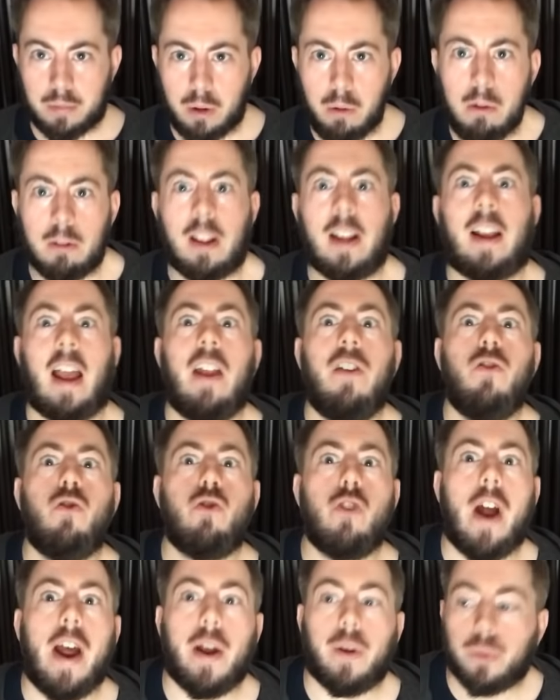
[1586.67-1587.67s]
Ooh, it's like
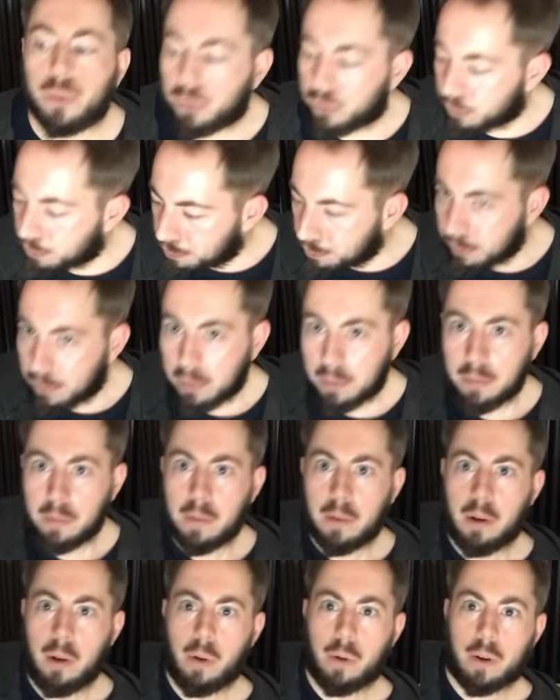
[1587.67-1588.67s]
entrails.
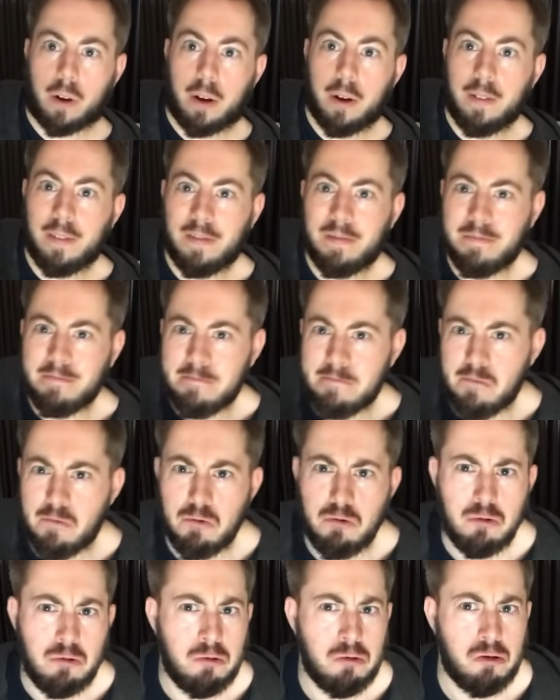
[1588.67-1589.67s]
Look.
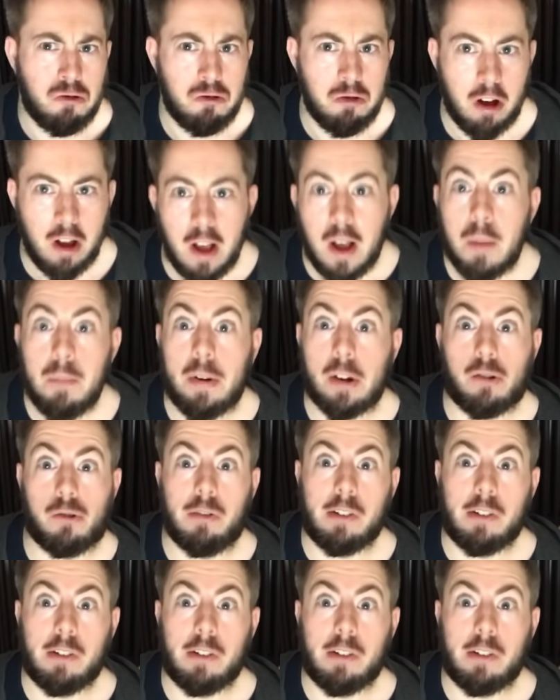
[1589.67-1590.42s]
A bit